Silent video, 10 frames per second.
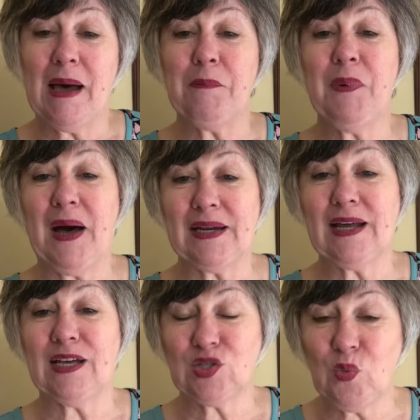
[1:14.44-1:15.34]
But
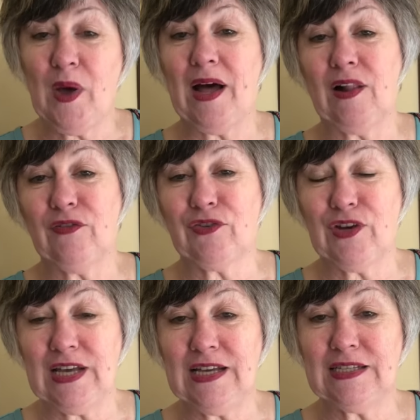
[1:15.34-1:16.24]
as well, for
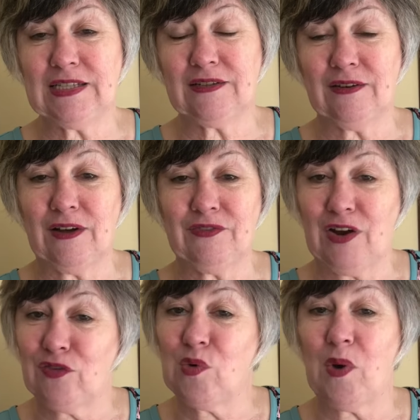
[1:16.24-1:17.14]
ease of
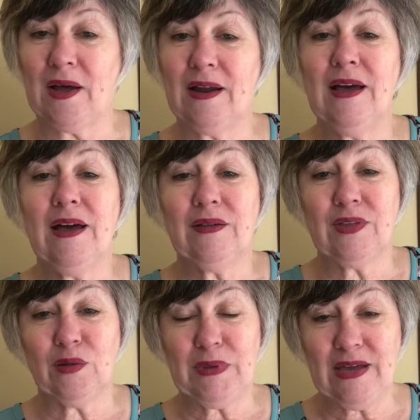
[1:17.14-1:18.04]
everyone,
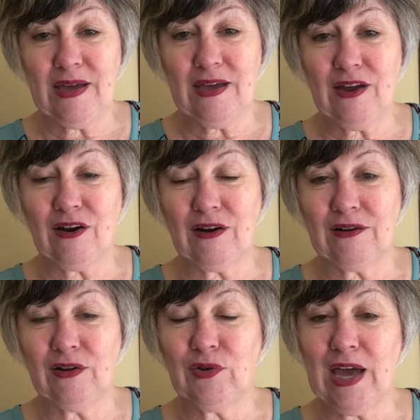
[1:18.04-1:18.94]
they'll be here
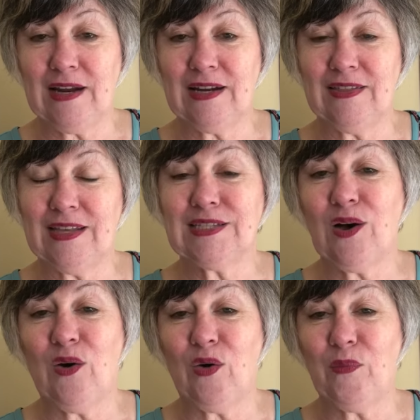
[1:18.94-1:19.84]
and located in this
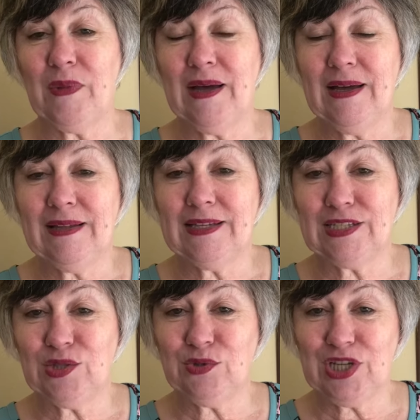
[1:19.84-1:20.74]
home,
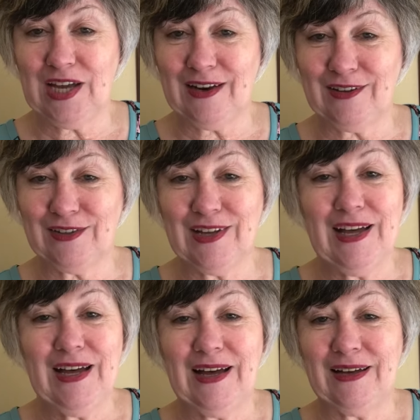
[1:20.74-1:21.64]
this new channel
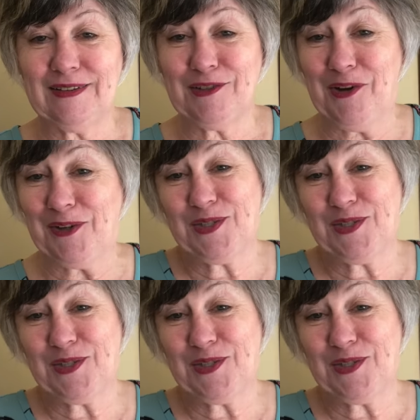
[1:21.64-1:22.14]
called